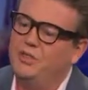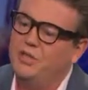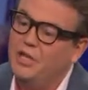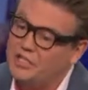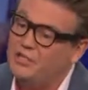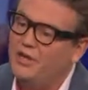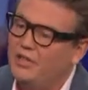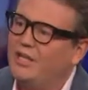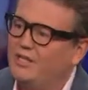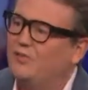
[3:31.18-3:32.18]
it's not
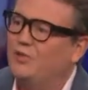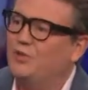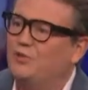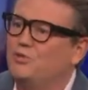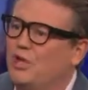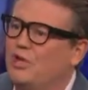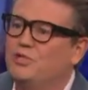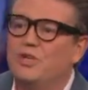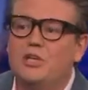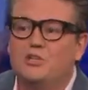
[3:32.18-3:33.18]
that difficult to
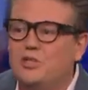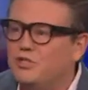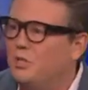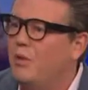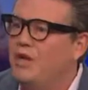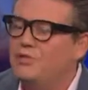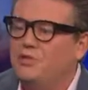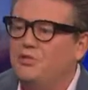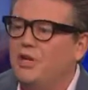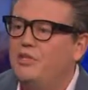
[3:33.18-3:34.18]
change. It's just a
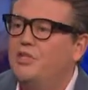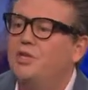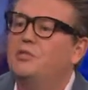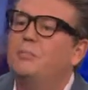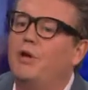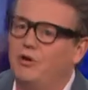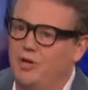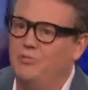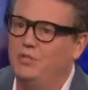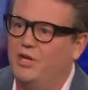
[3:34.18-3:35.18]
mindset change and it's a
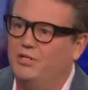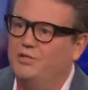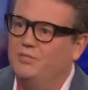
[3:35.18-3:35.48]
paradigm change.